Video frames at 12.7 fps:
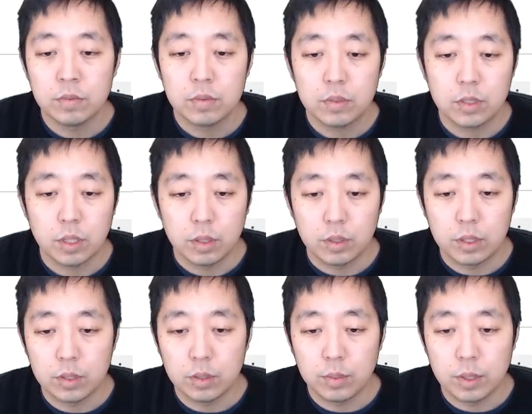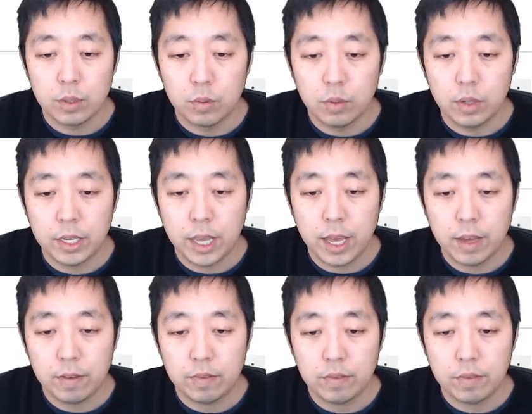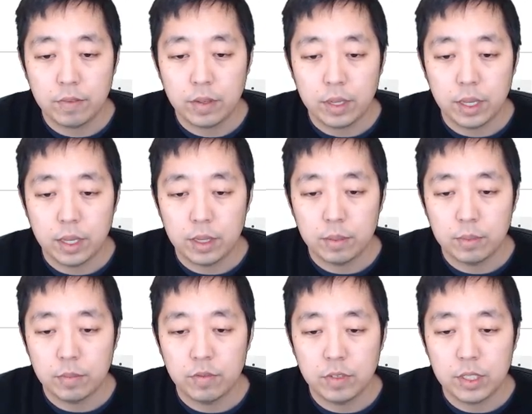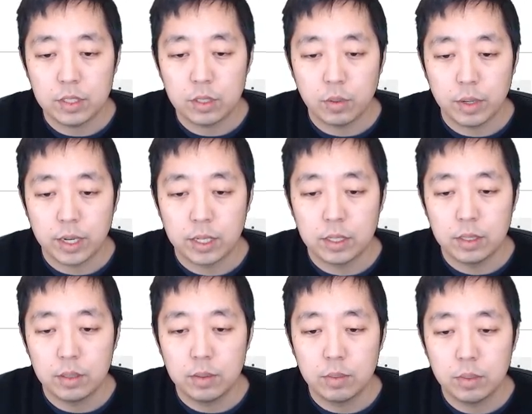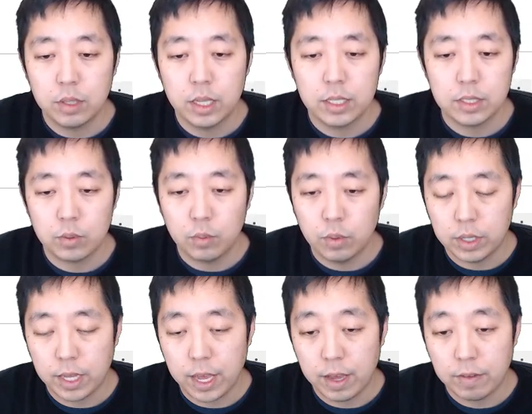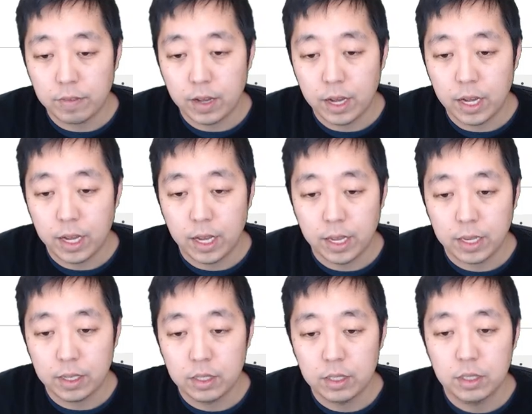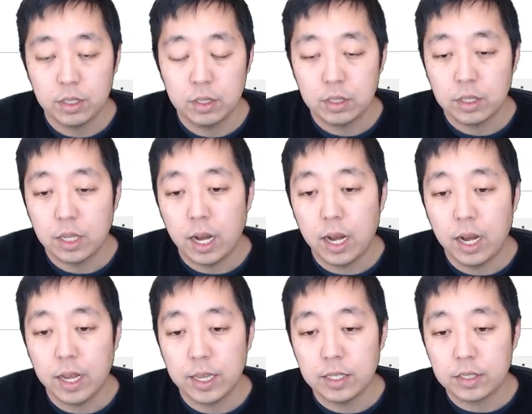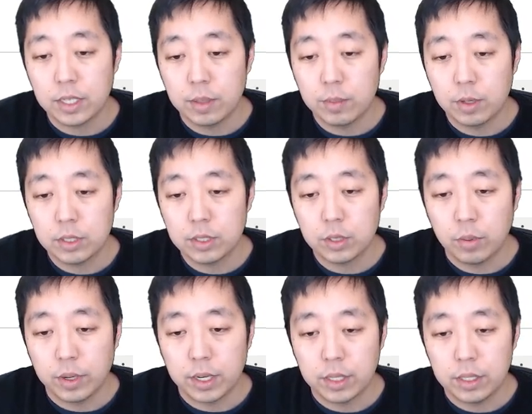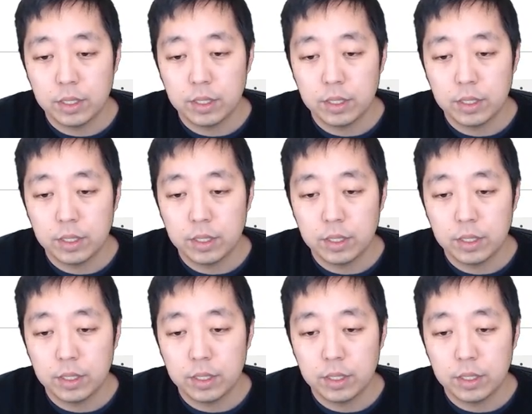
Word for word: So this would be 1 half m v squared plus 1 half i. i is mr squared